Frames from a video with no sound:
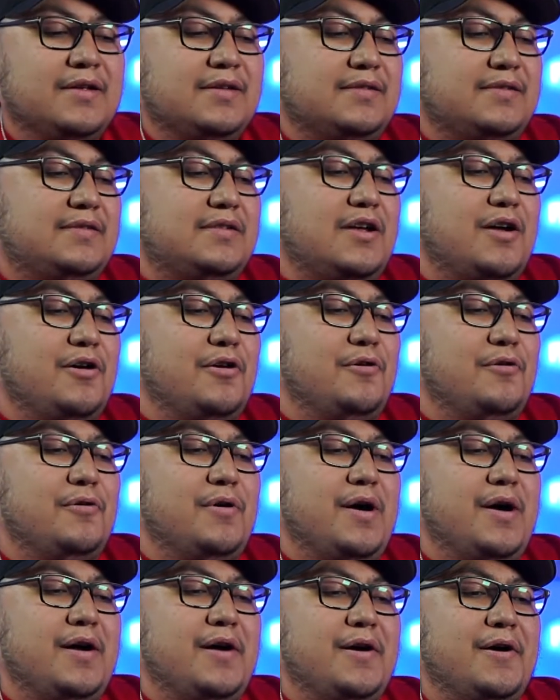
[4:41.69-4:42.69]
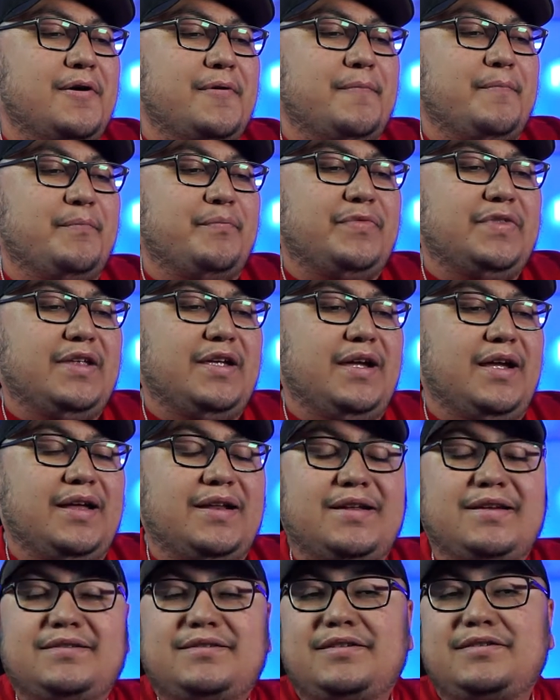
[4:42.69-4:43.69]
So
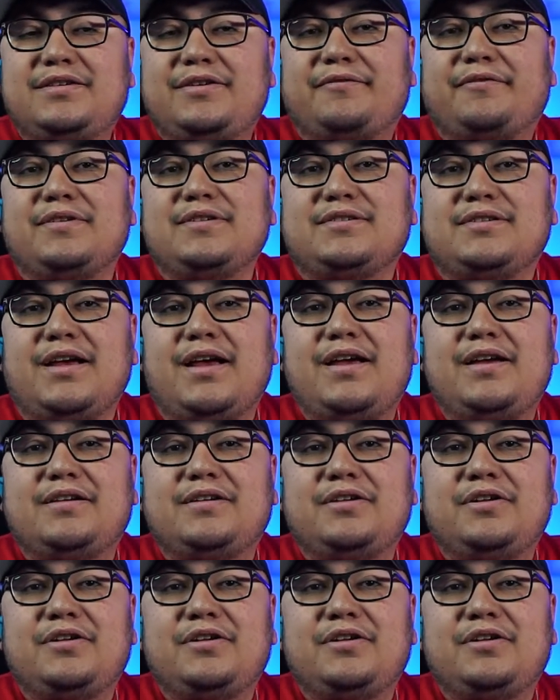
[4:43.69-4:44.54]
it is a different take,